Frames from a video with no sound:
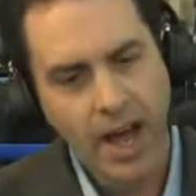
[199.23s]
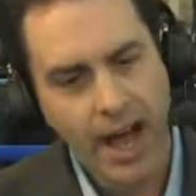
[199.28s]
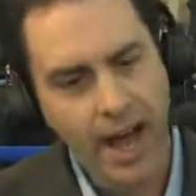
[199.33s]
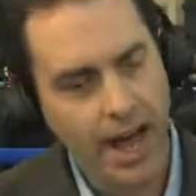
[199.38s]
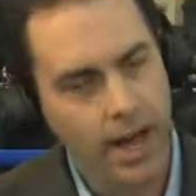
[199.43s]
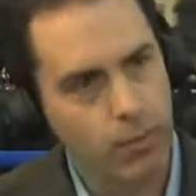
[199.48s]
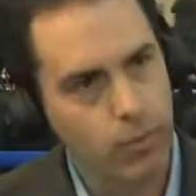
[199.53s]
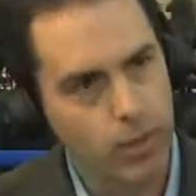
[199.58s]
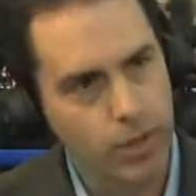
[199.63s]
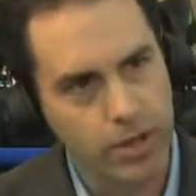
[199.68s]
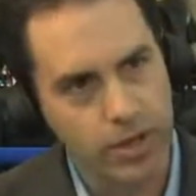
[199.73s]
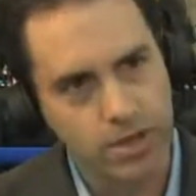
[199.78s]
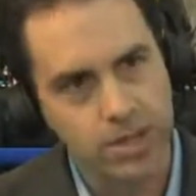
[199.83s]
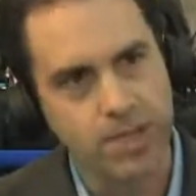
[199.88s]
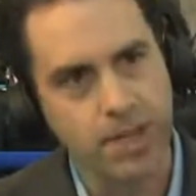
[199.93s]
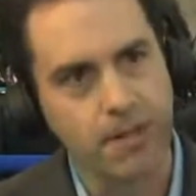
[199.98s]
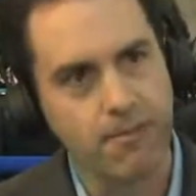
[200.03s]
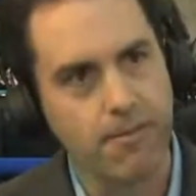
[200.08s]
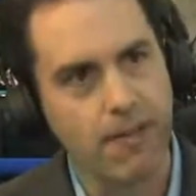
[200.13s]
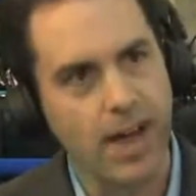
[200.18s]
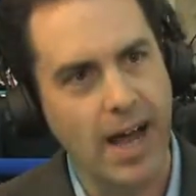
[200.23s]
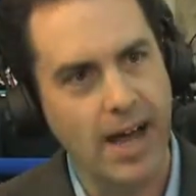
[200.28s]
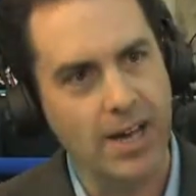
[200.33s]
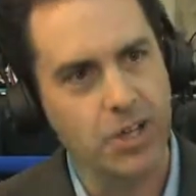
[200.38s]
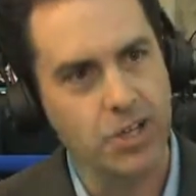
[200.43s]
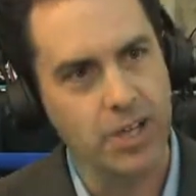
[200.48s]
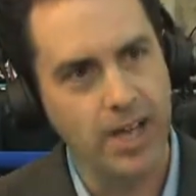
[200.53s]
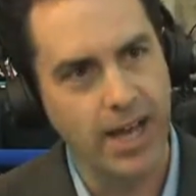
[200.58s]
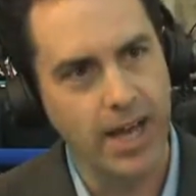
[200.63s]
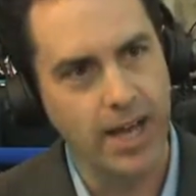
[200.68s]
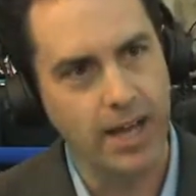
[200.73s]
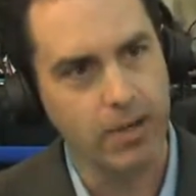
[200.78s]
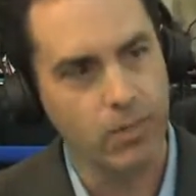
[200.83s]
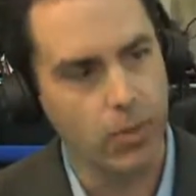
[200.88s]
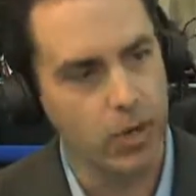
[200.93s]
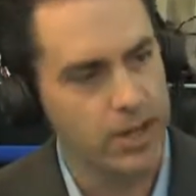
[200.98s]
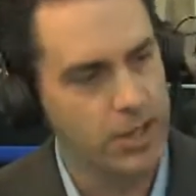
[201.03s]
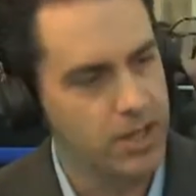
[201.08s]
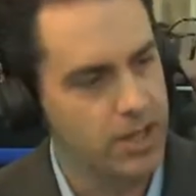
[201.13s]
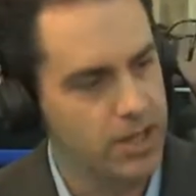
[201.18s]
And we're using Flash 10,
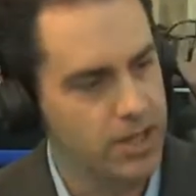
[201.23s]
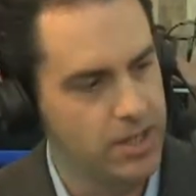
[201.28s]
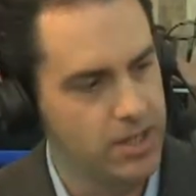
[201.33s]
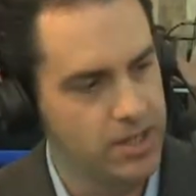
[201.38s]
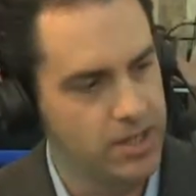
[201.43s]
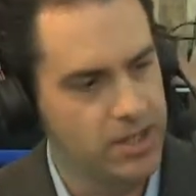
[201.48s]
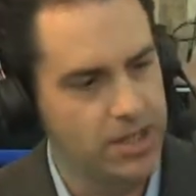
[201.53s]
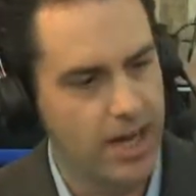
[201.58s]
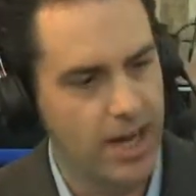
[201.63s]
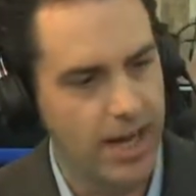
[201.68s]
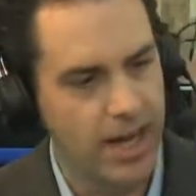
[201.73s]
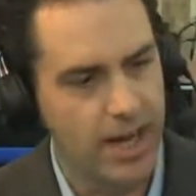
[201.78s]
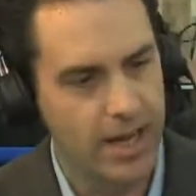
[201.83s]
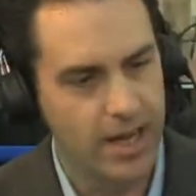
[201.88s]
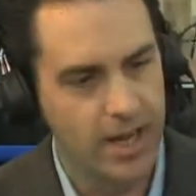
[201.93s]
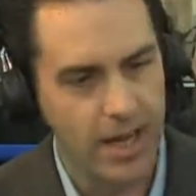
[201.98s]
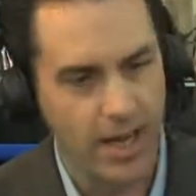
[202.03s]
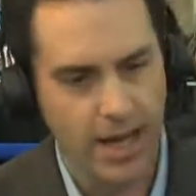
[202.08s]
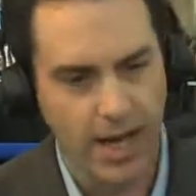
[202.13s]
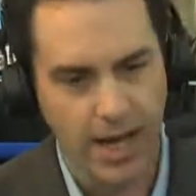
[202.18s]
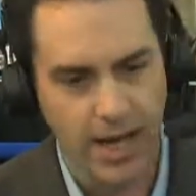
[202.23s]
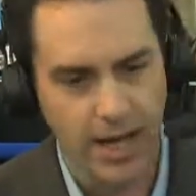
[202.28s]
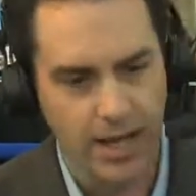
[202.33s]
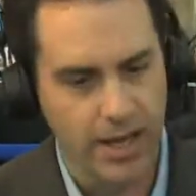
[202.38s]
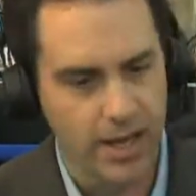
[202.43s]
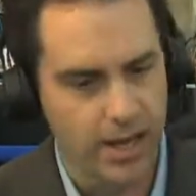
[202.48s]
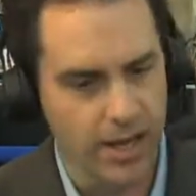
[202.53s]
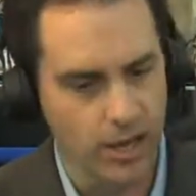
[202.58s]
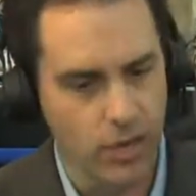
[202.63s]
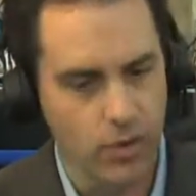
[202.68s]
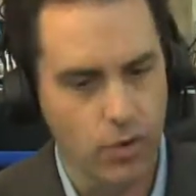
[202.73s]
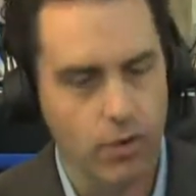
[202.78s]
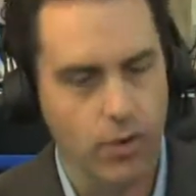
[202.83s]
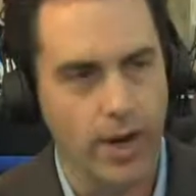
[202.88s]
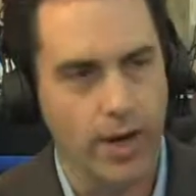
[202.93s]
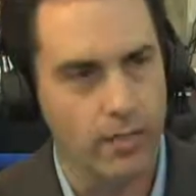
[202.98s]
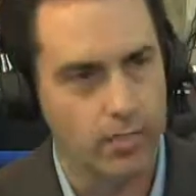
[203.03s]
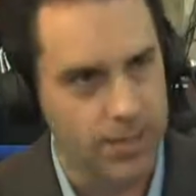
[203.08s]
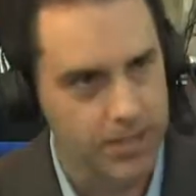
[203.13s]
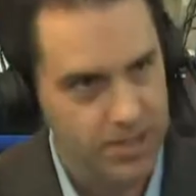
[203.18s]
which is uh, uh,
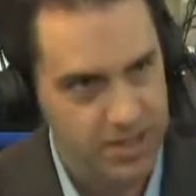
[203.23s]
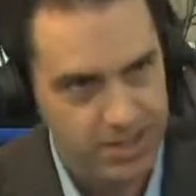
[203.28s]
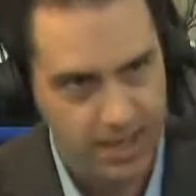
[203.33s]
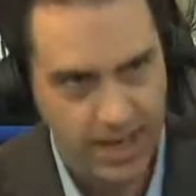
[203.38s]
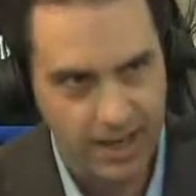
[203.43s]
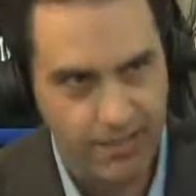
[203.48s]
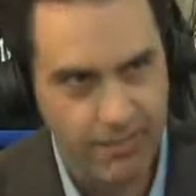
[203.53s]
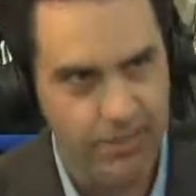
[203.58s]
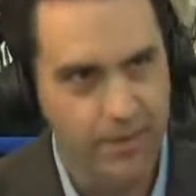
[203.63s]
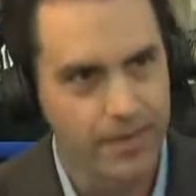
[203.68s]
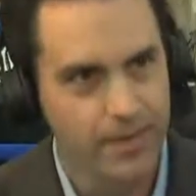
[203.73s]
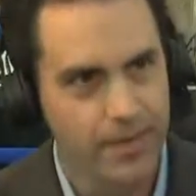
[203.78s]
incredibly safe